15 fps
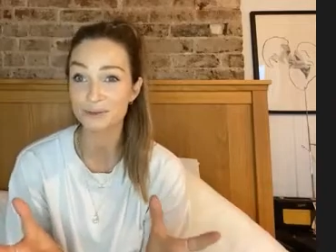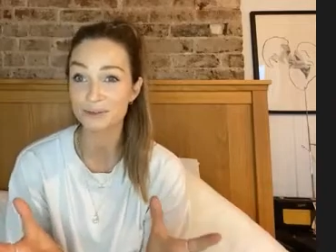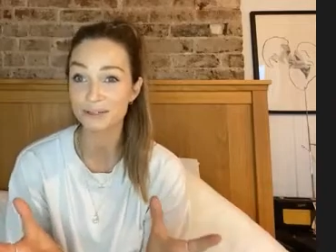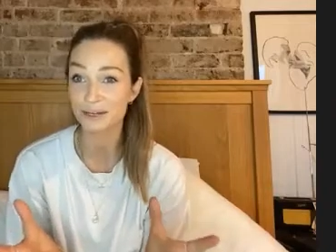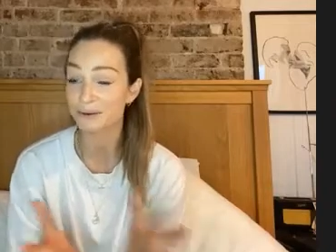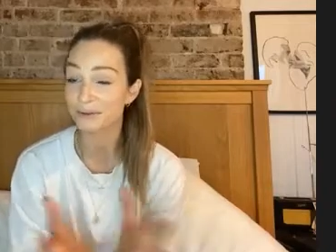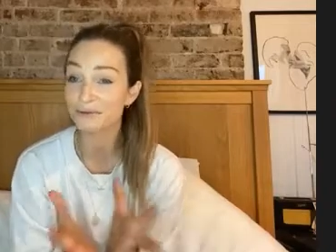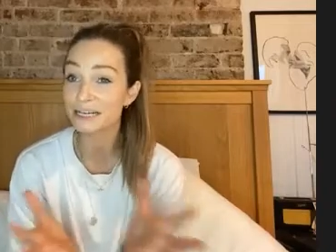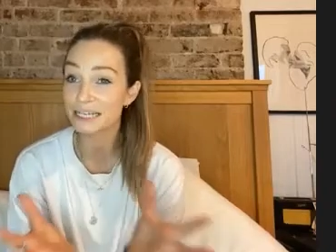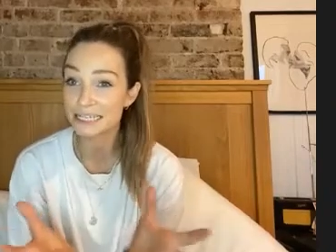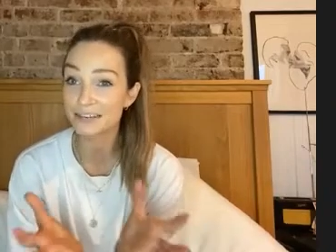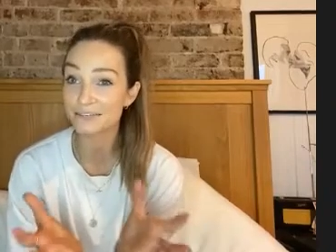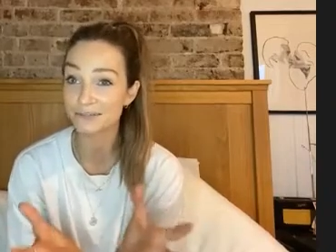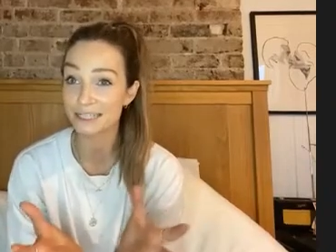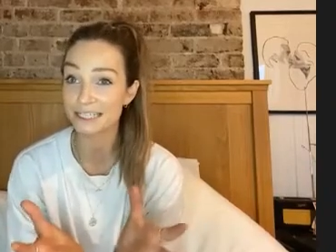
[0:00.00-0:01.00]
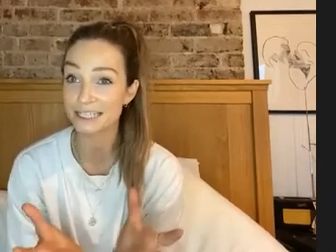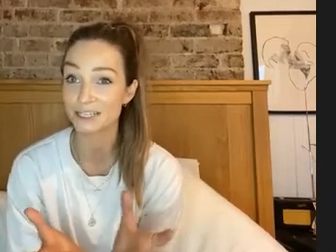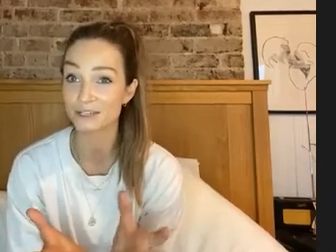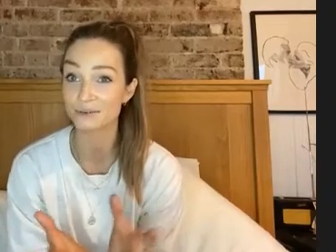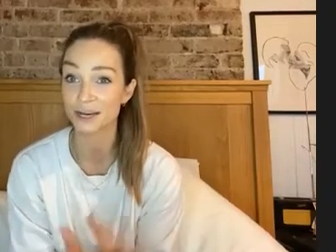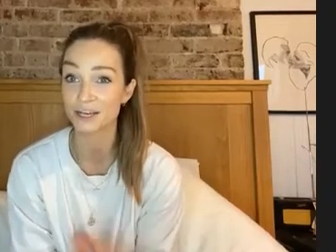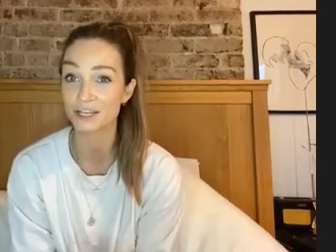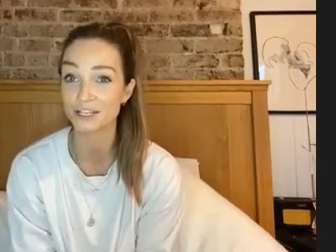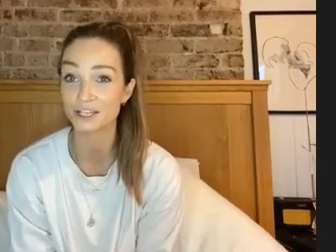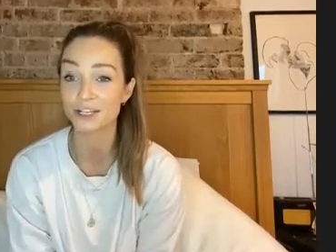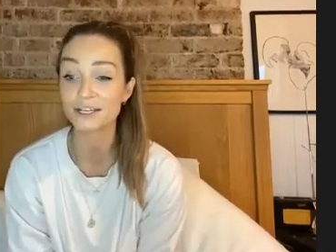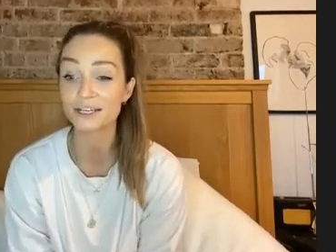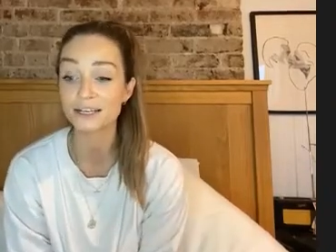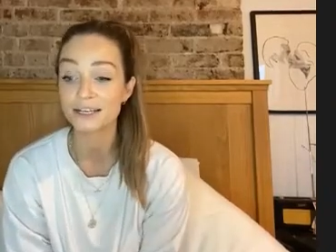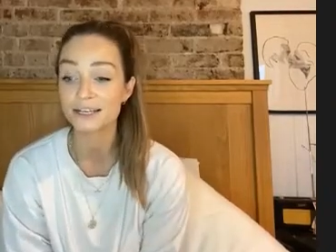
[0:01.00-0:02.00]
you know, a really different
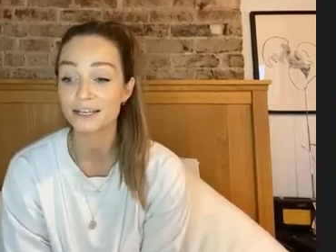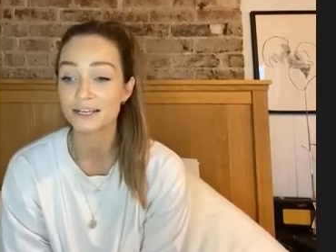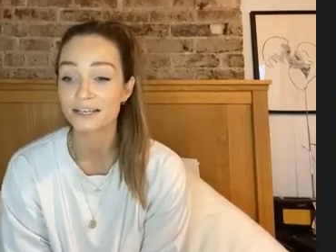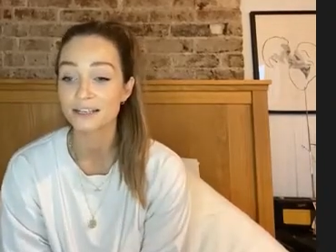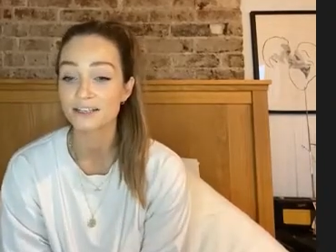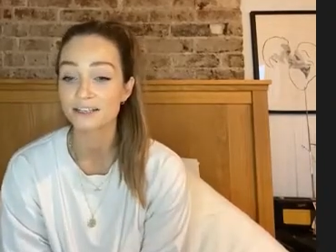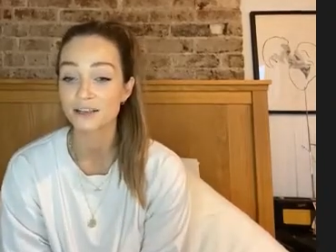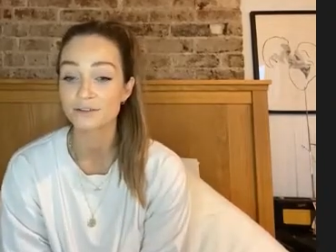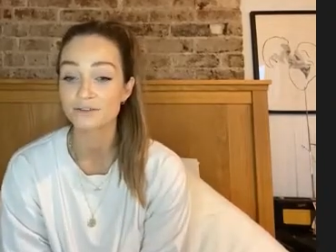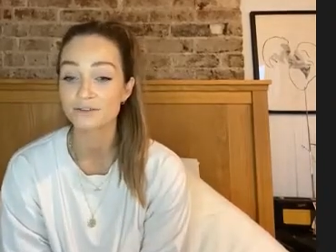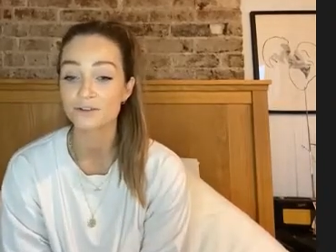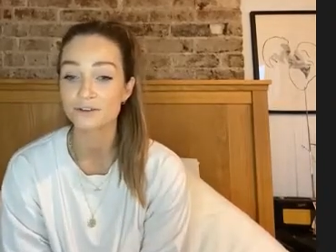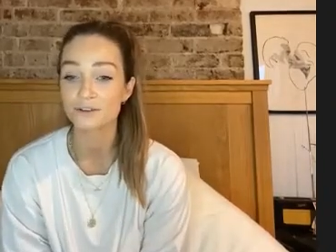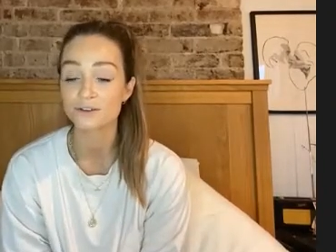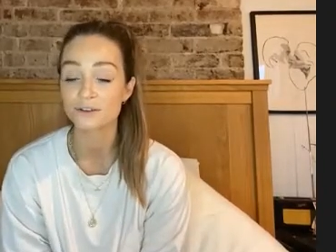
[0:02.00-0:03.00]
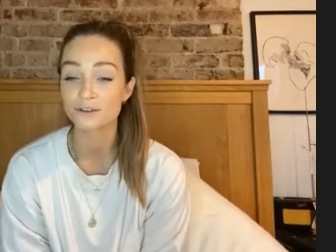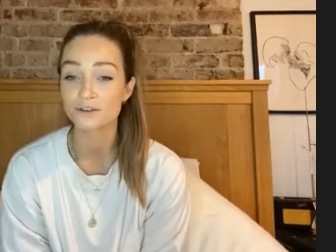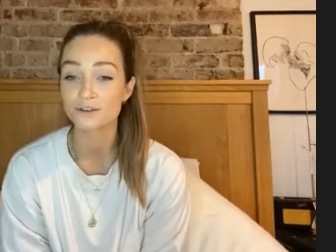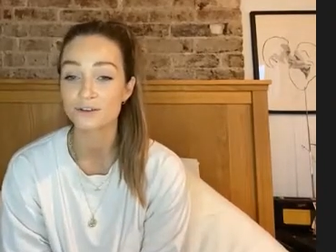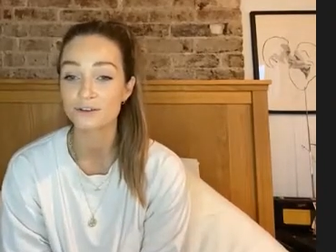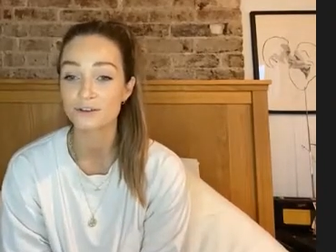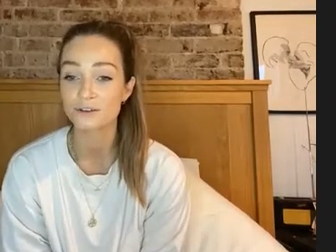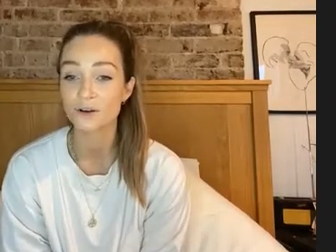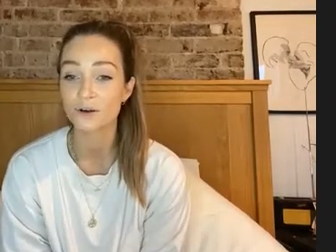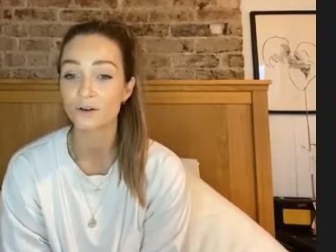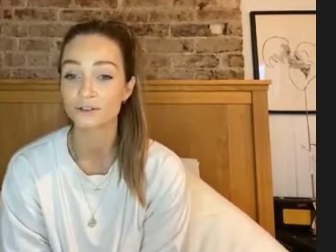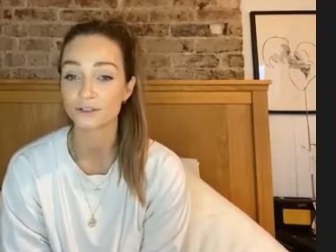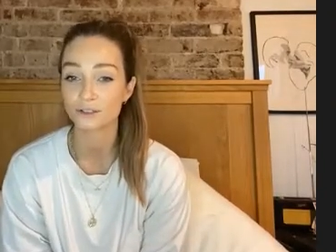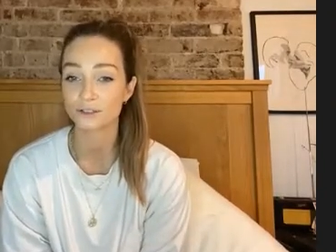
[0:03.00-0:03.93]
situation. So not